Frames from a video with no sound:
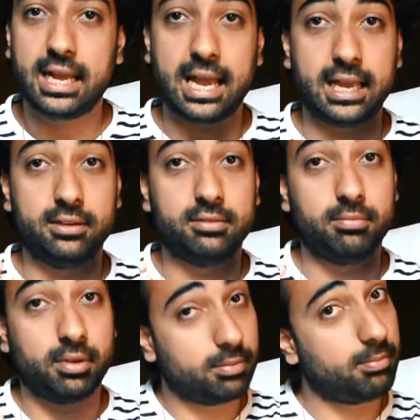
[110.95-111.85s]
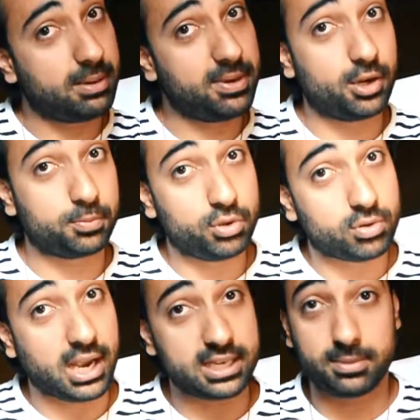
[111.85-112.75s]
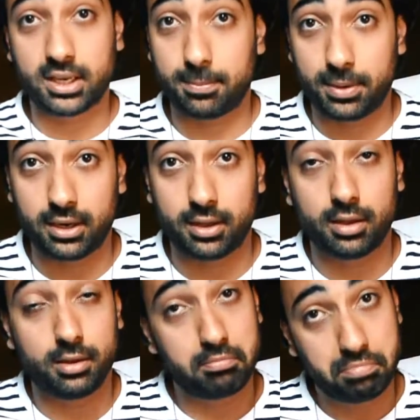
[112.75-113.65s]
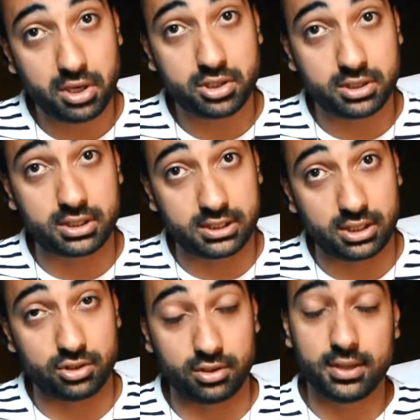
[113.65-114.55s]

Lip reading: and maybe help you guys make a better purchase decision.